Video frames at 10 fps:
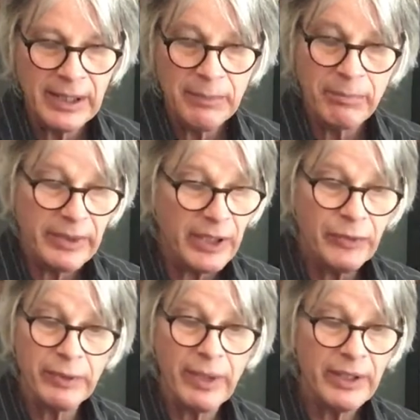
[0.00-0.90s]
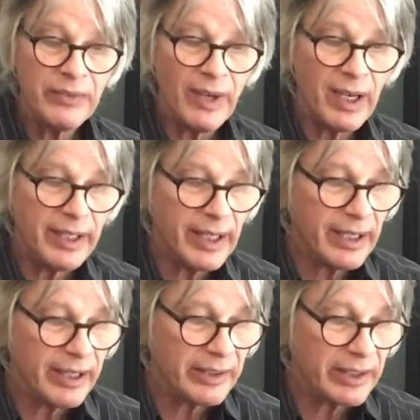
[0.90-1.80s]
This one runs fine, and
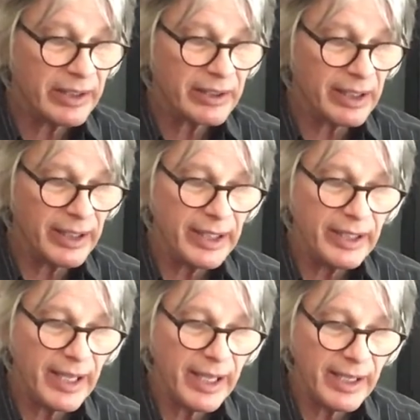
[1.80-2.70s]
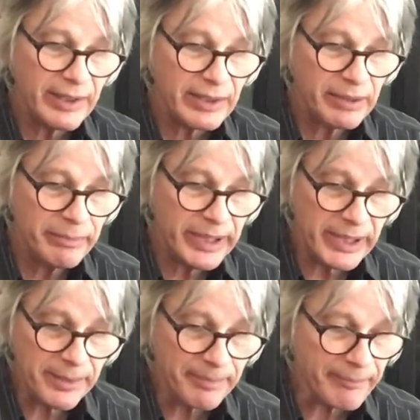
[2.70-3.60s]
it is as clean as can
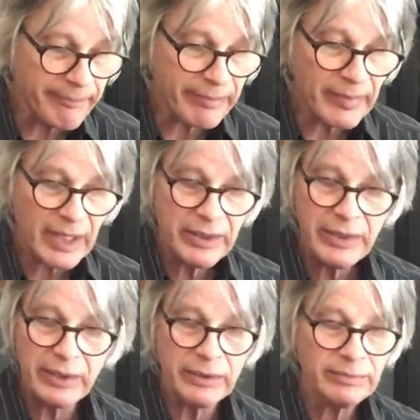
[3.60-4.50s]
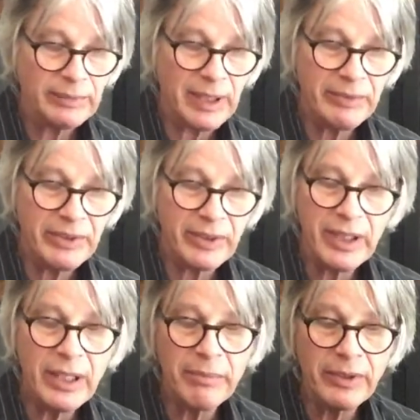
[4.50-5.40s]
be. So I'm just going
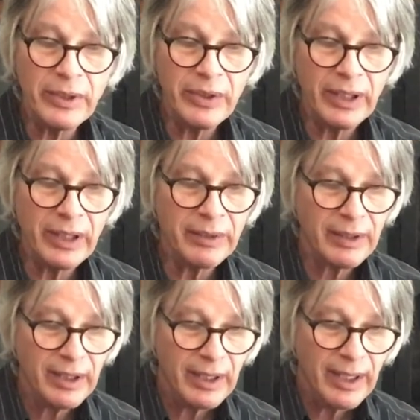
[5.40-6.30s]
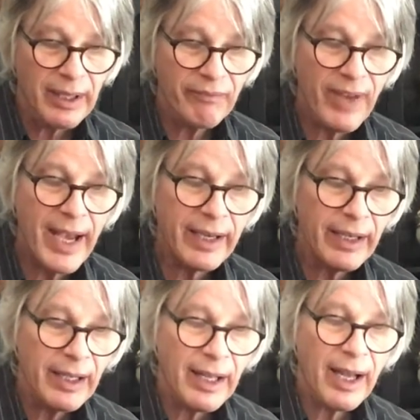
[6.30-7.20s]
to keep using it. In
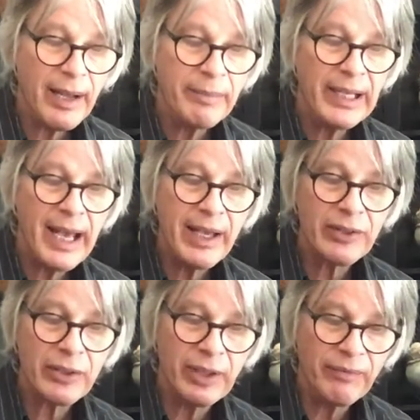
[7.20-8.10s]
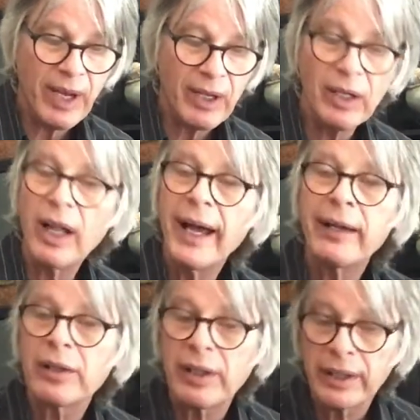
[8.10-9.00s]
fact, I've been asked if I
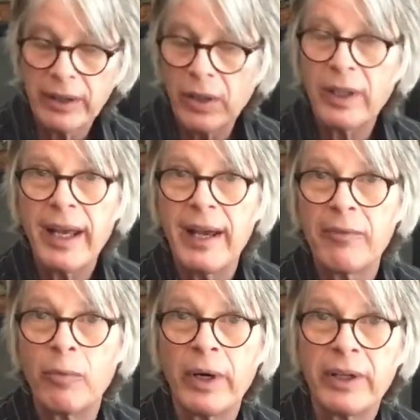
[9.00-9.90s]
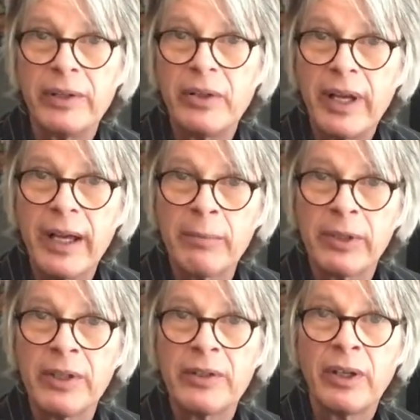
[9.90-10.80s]
could only have 1 or 2
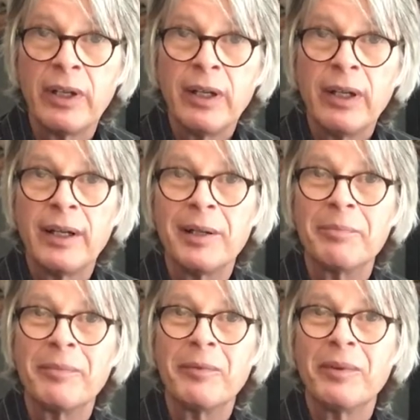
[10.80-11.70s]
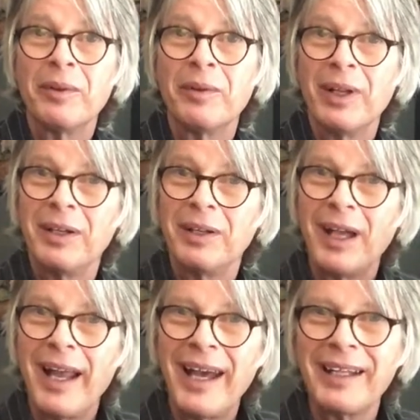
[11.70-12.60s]
cameras, and
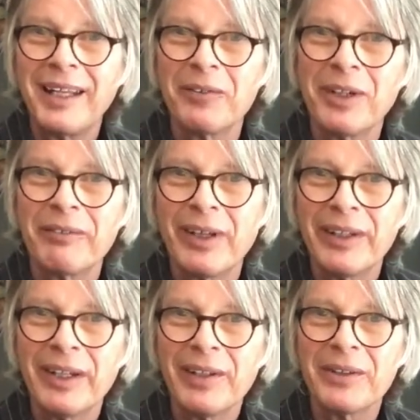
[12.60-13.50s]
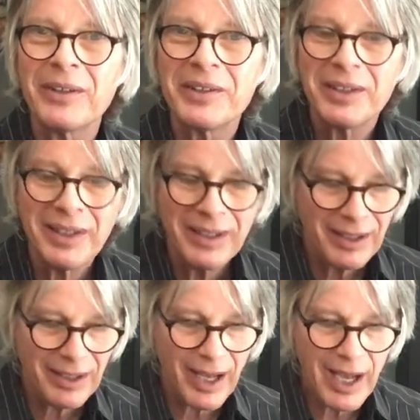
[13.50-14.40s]
I had to get rid of all the others,
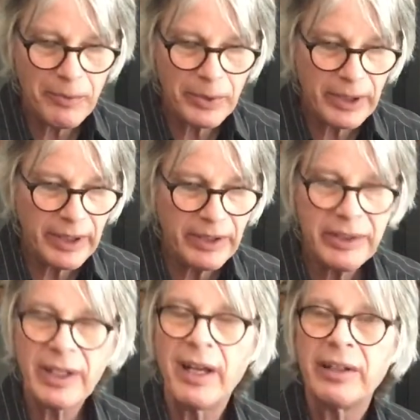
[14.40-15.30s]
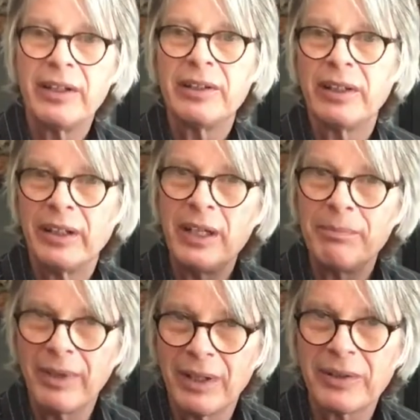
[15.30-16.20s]
I would just
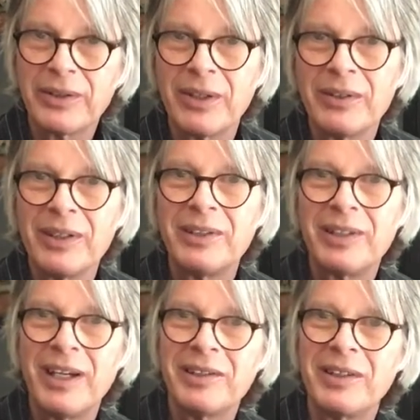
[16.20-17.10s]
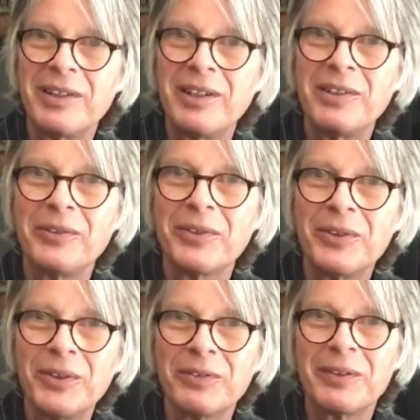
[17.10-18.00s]
keep Uncle Jonesy's SRT
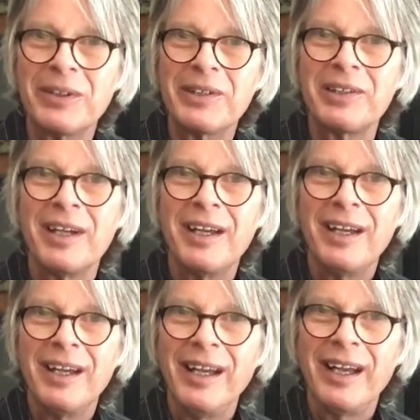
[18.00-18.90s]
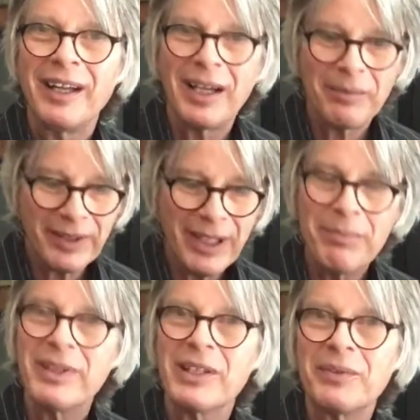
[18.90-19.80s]
202, of course, and I'd
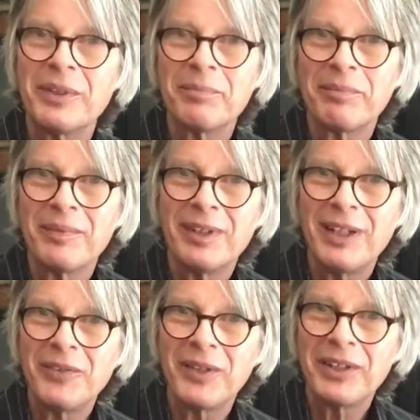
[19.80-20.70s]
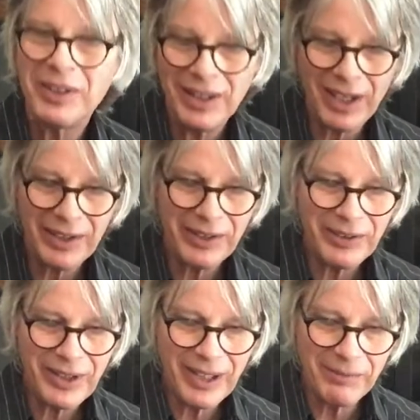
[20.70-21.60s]
keep this one. These are the 2
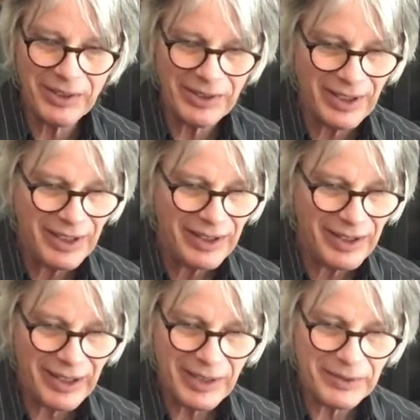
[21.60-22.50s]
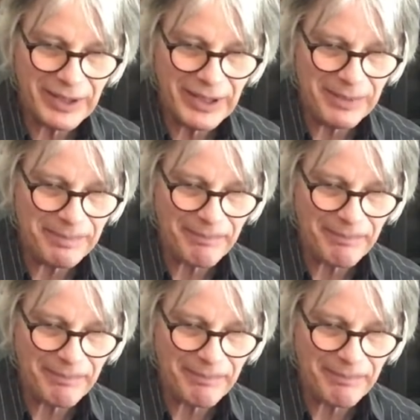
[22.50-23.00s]
cameras that I would keep.